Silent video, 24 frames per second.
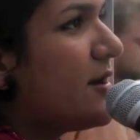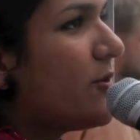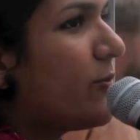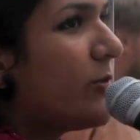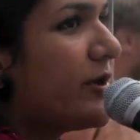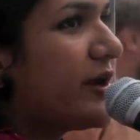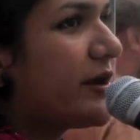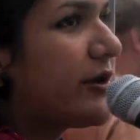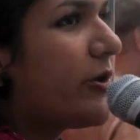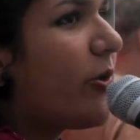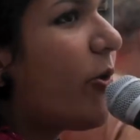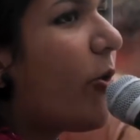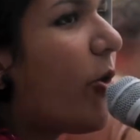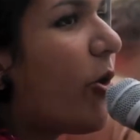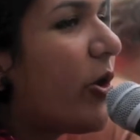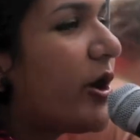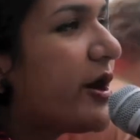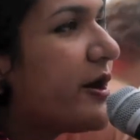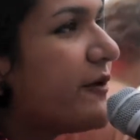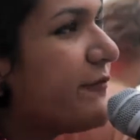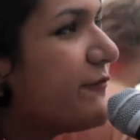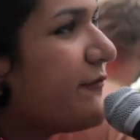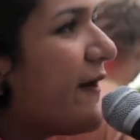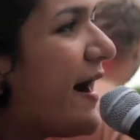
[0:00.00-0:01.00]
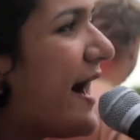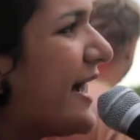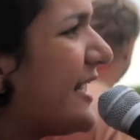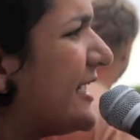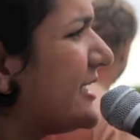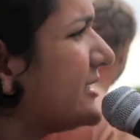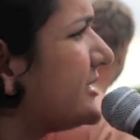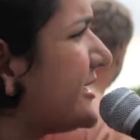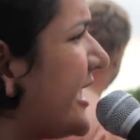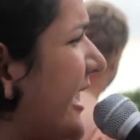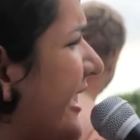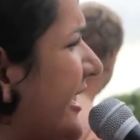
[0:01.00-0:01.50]
We are horrified
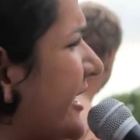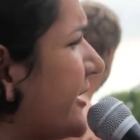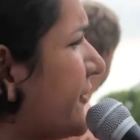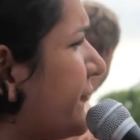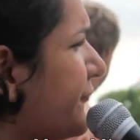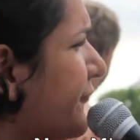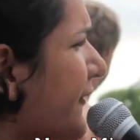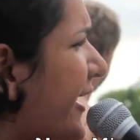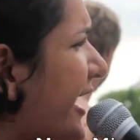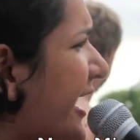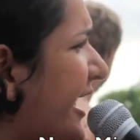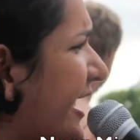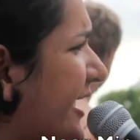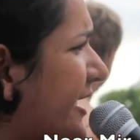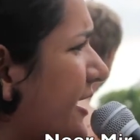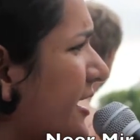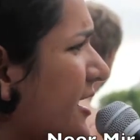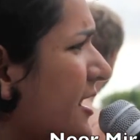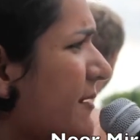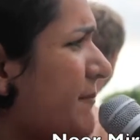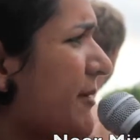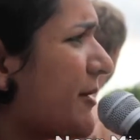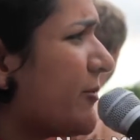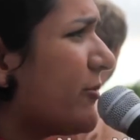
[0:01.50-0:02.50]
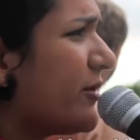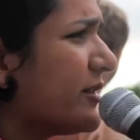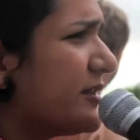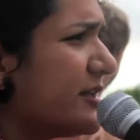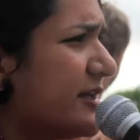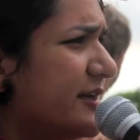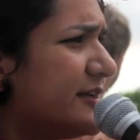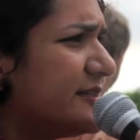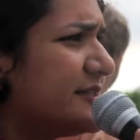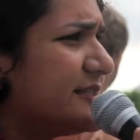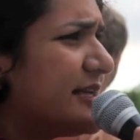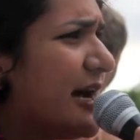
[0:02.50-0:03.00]
and terrified by what
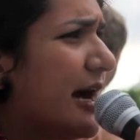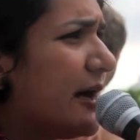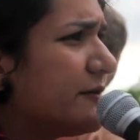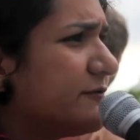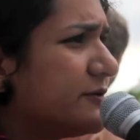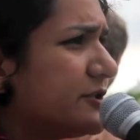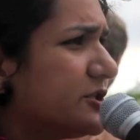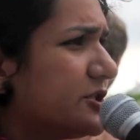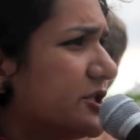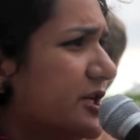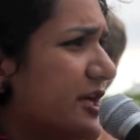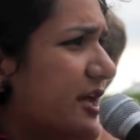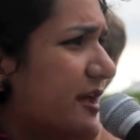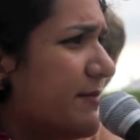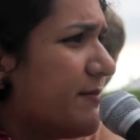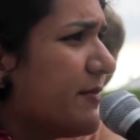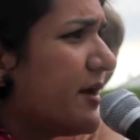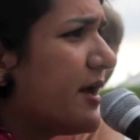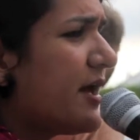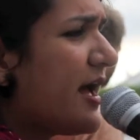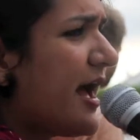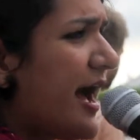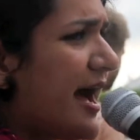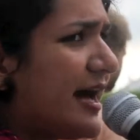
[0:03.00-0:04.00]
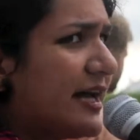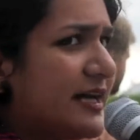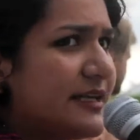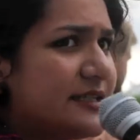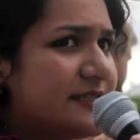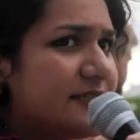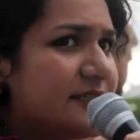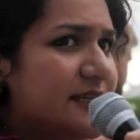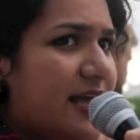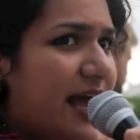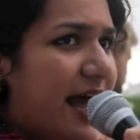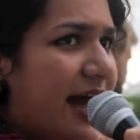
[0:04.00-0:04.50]
the Assad regime
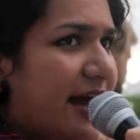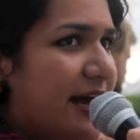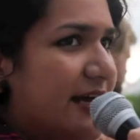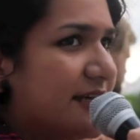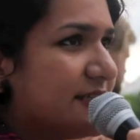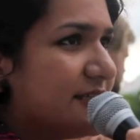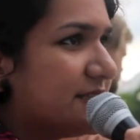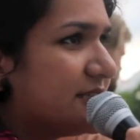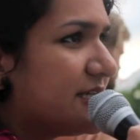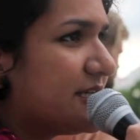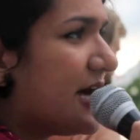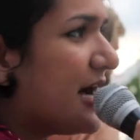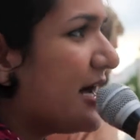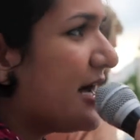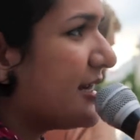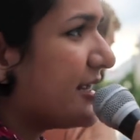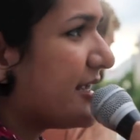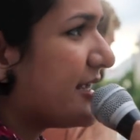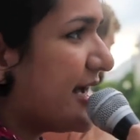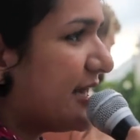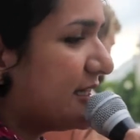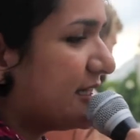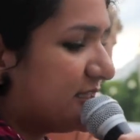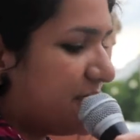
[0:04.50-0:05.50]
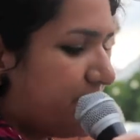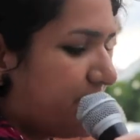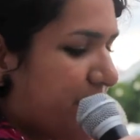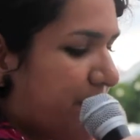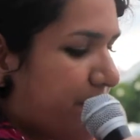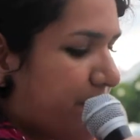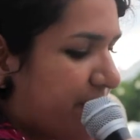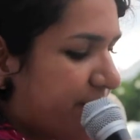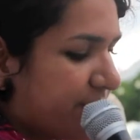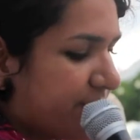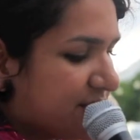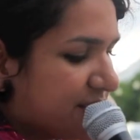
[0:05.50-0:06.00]
has, has done against the
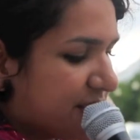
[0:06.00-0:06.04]
people of